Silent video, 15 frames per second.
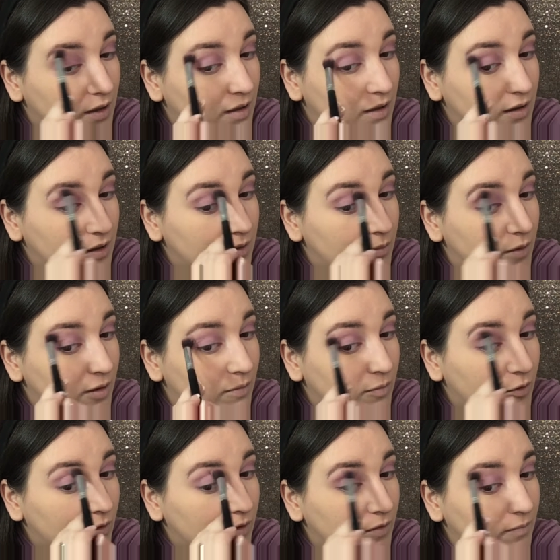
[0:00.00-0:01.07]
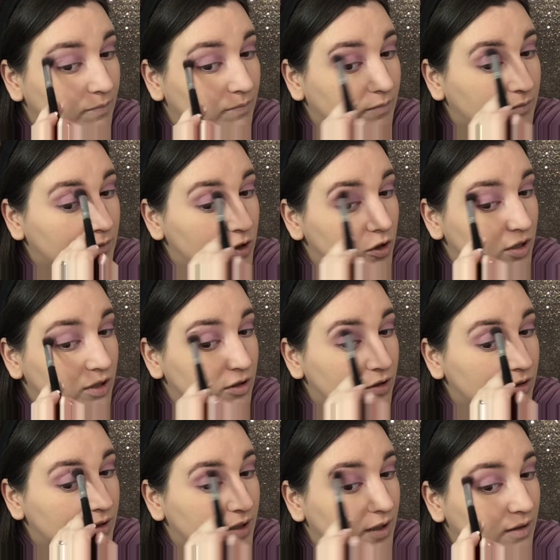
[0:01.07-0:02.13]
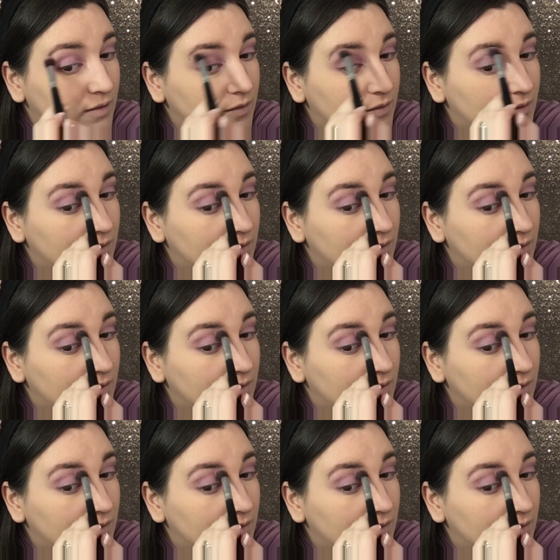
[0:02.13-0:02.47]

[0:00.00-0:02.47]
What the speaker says: a little bit more. Just yourself.